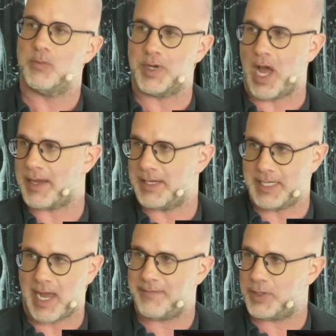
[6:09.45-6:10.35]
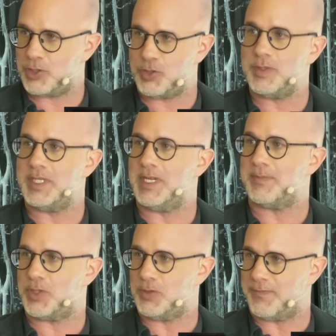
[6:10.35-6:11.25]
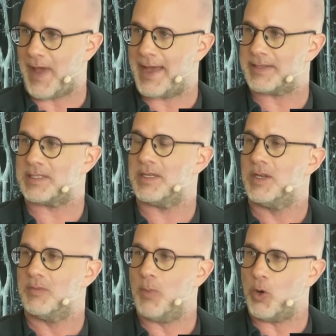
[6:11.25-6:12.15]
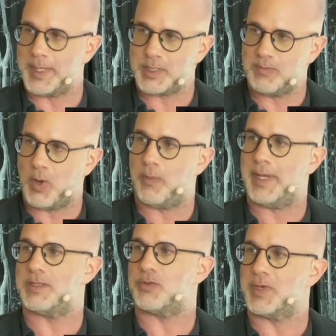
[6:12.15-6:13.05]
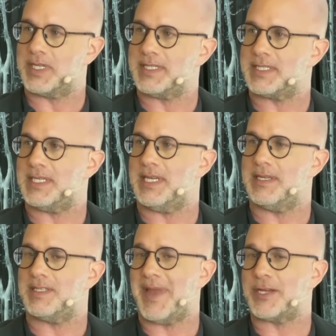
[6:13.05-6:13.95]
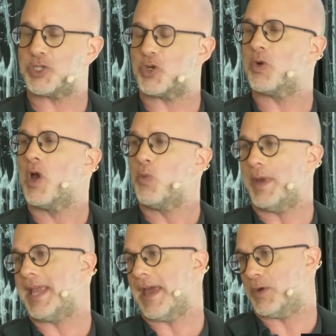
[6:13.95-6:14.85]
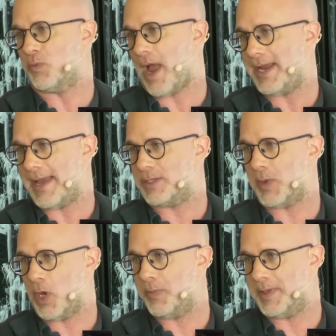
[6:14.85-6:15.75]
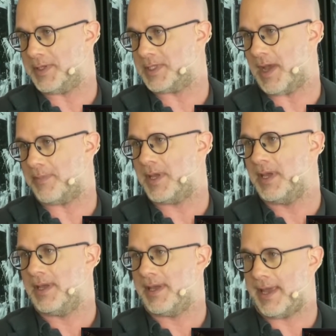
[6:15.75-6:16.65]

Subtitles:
We're not going to dive in too deep, too fast, moment to moment to really see, to make sure we get it right as we open this up.